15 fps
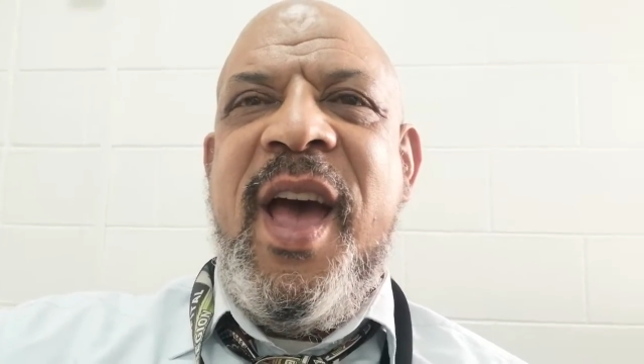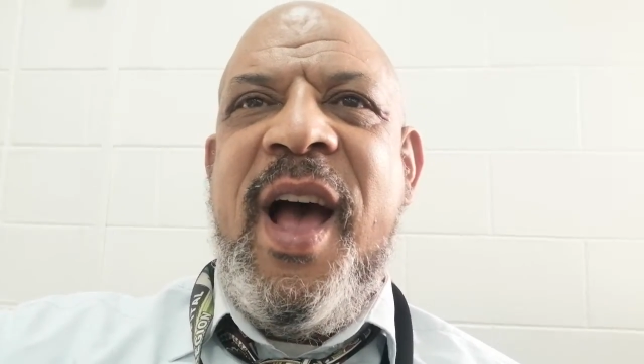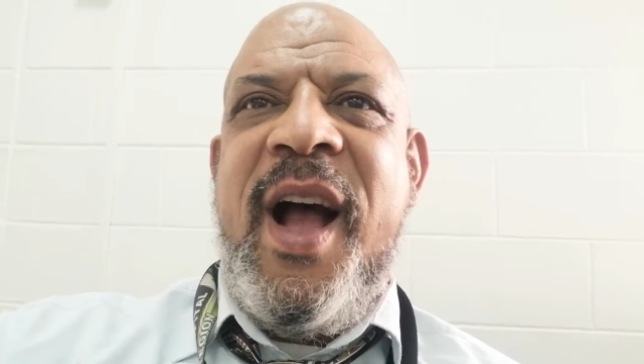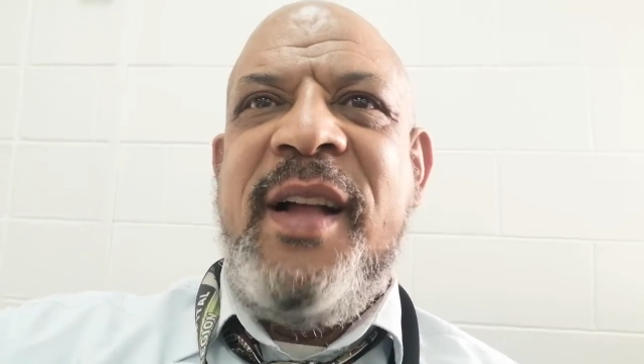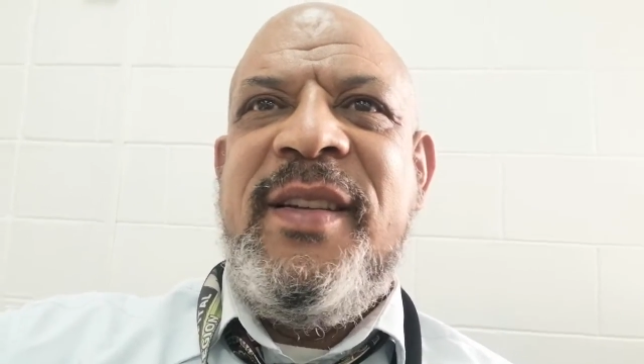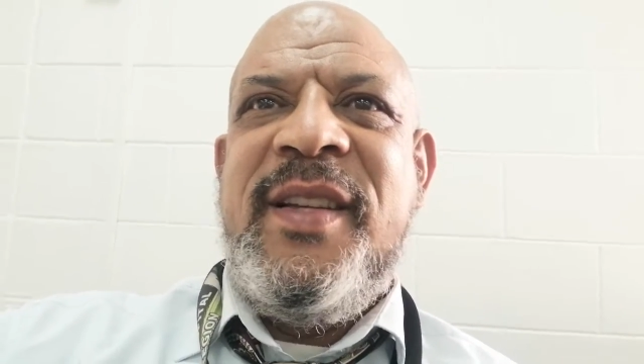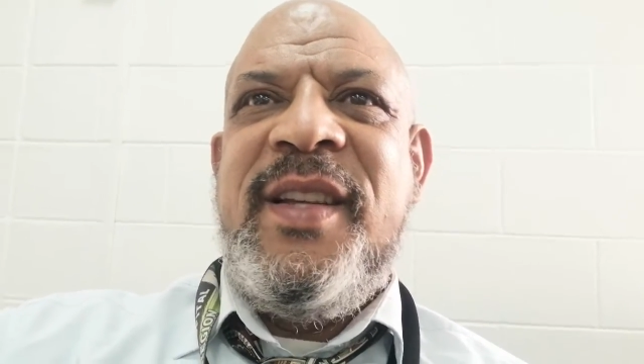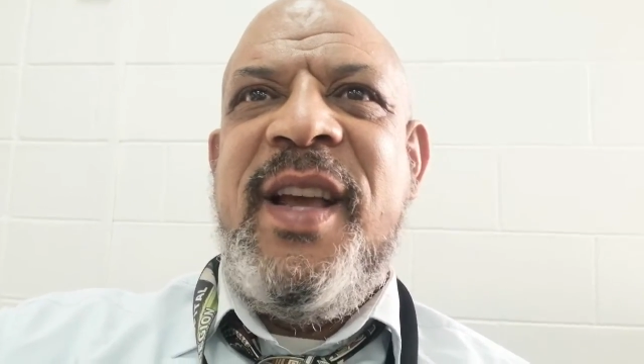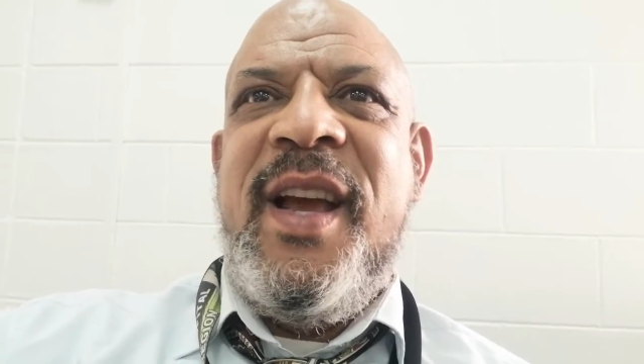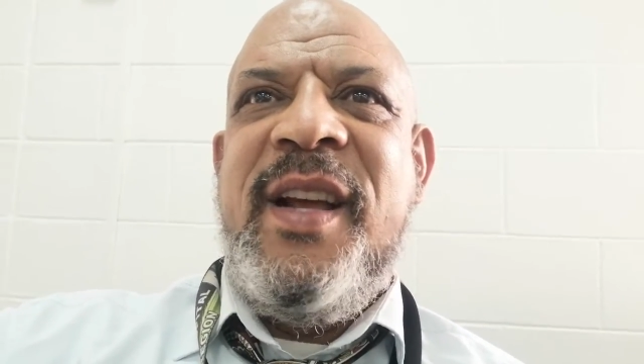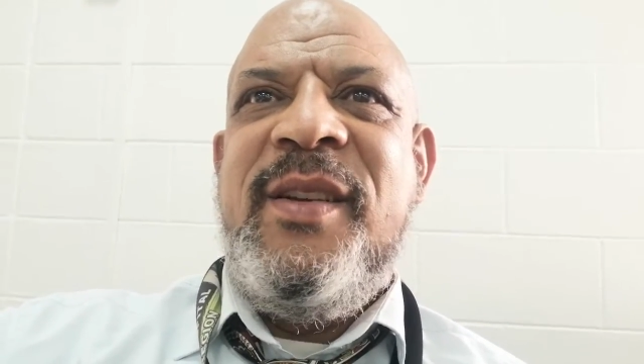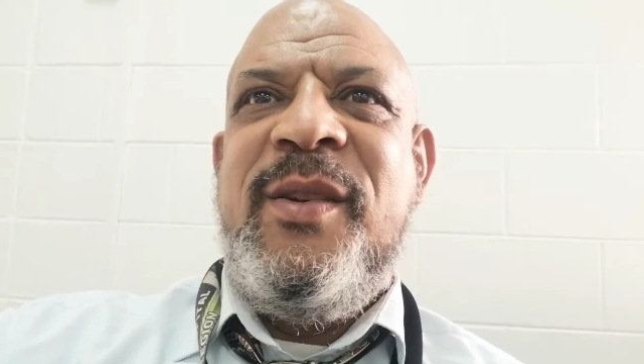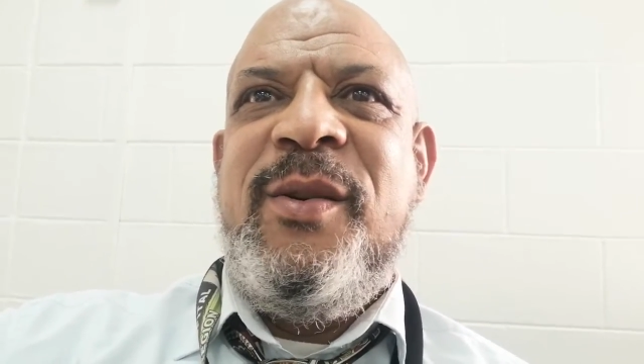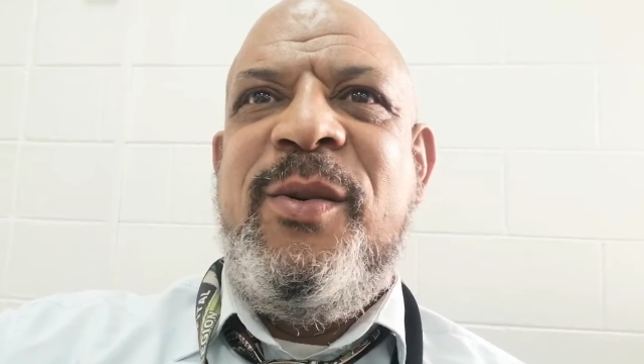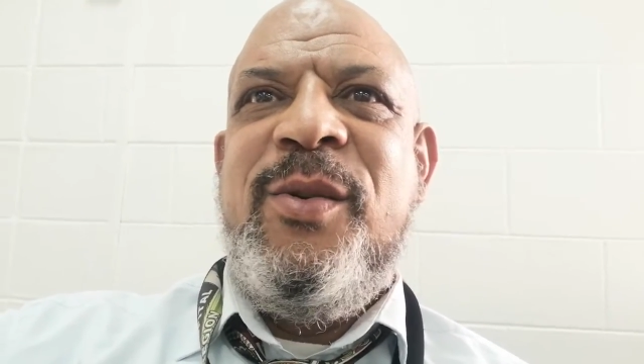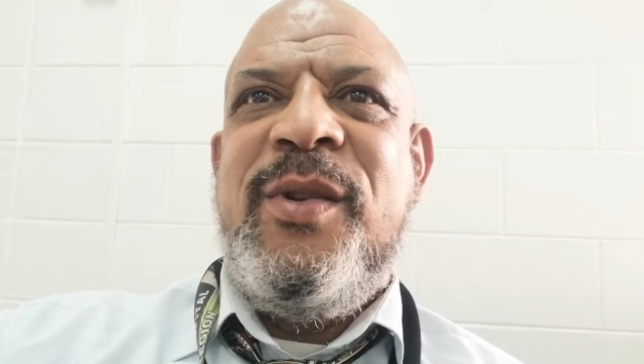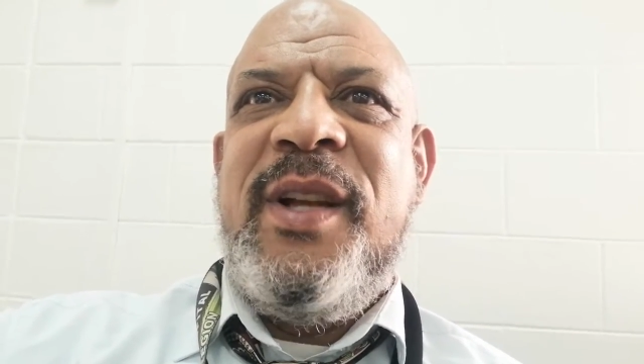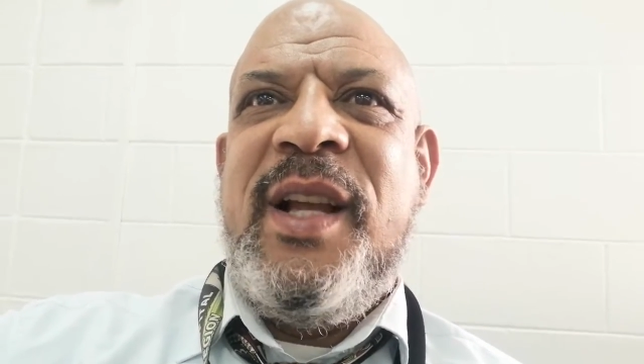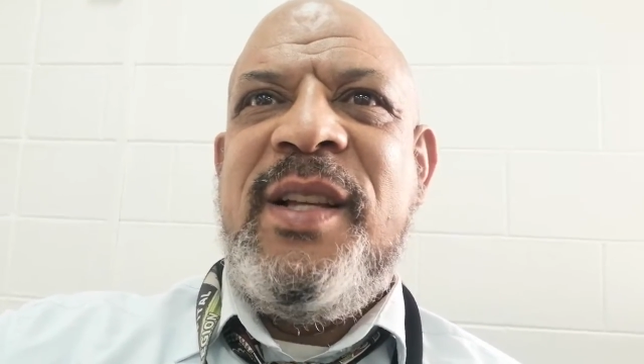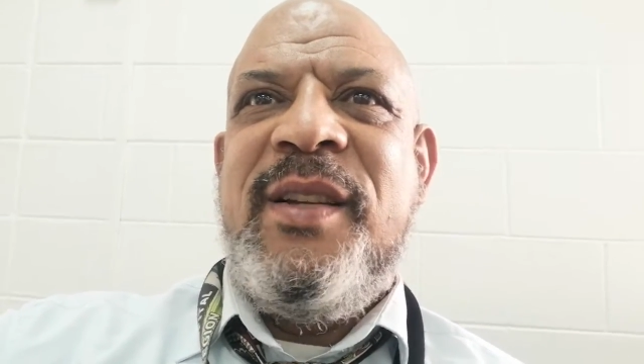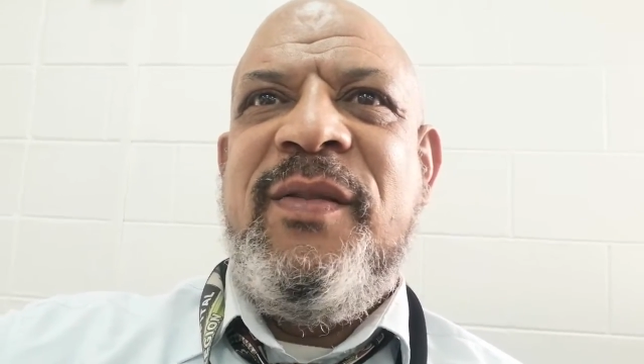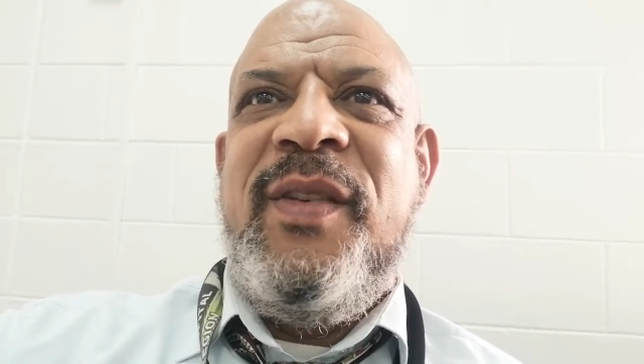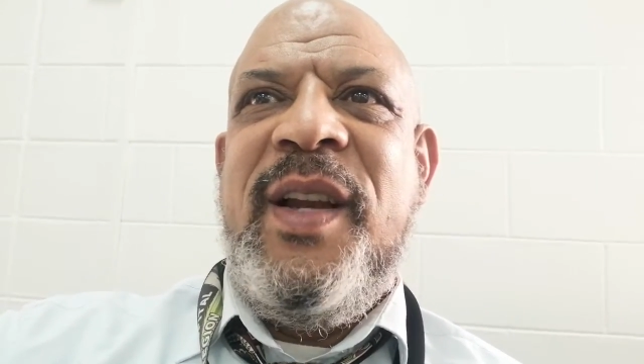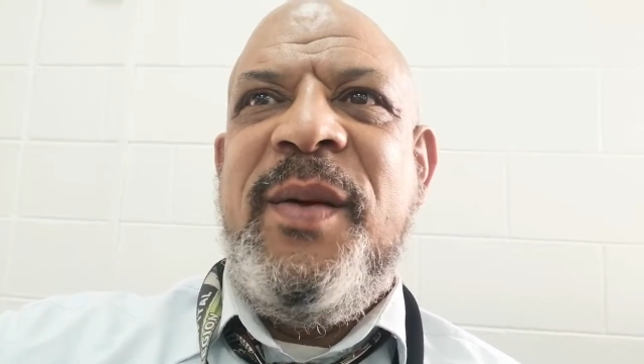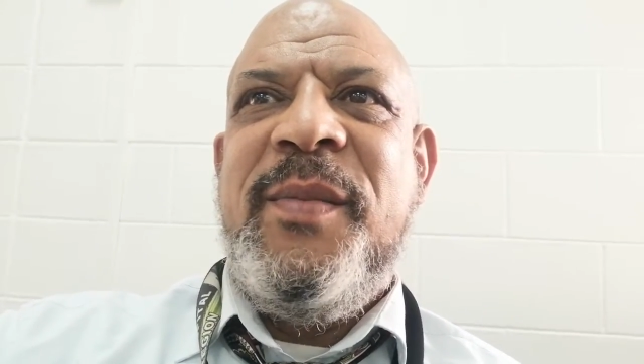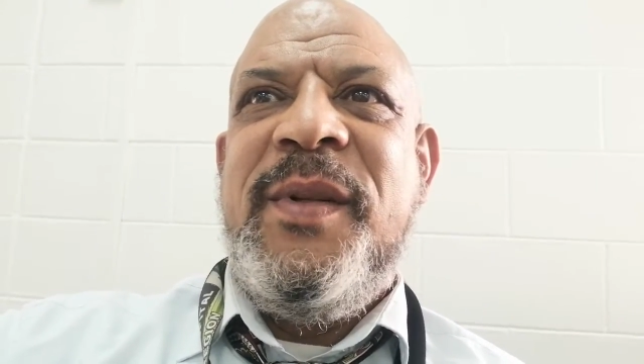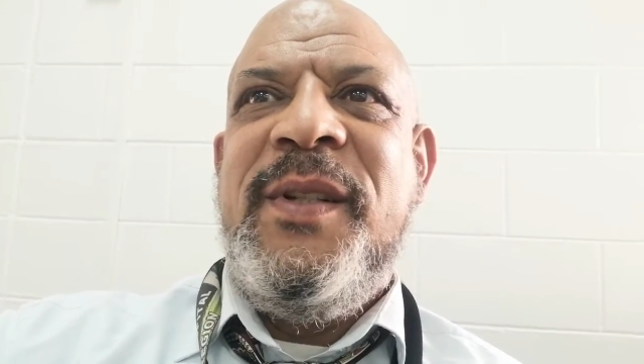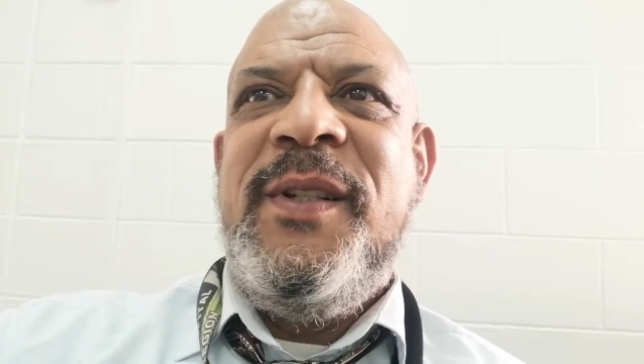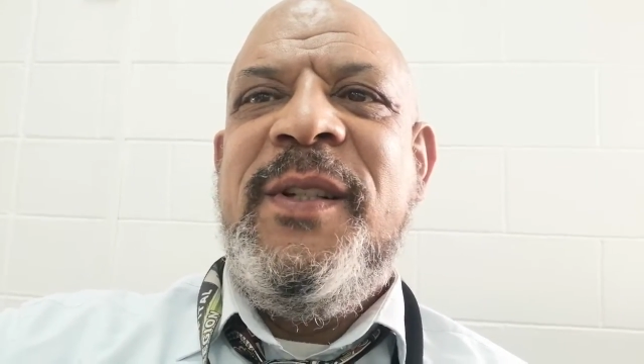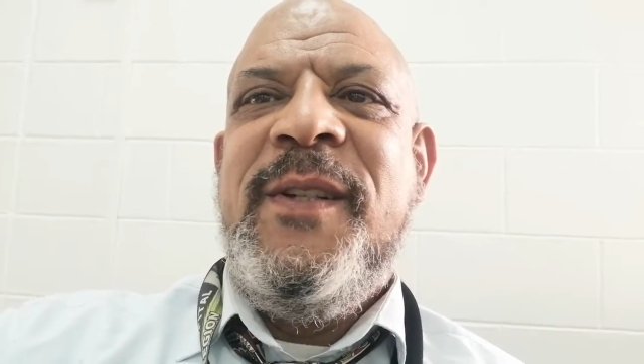I just had two slices of
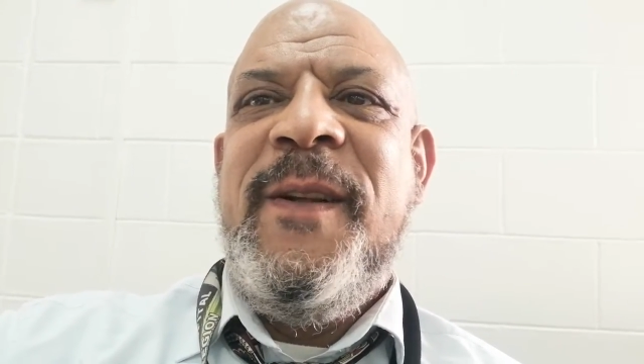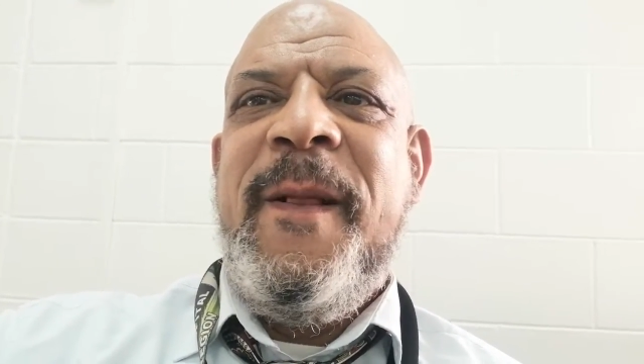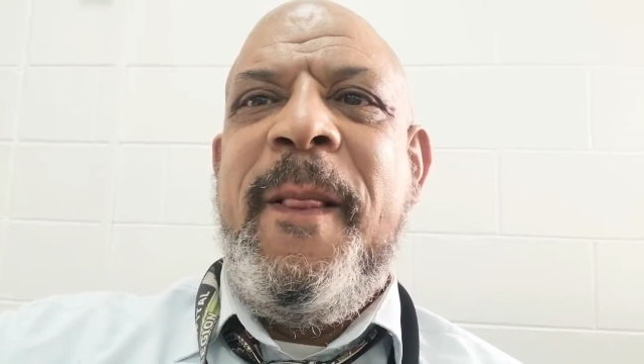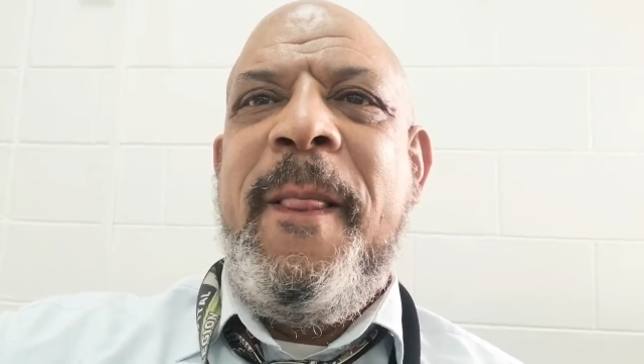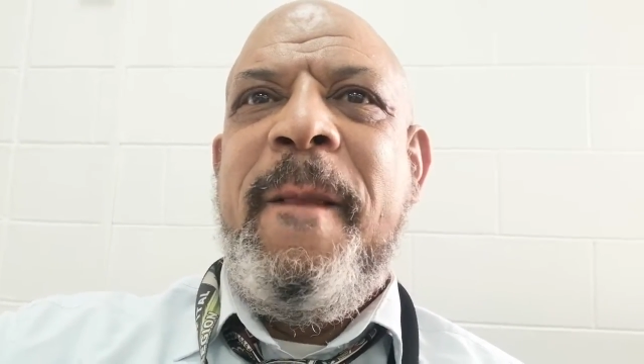lemon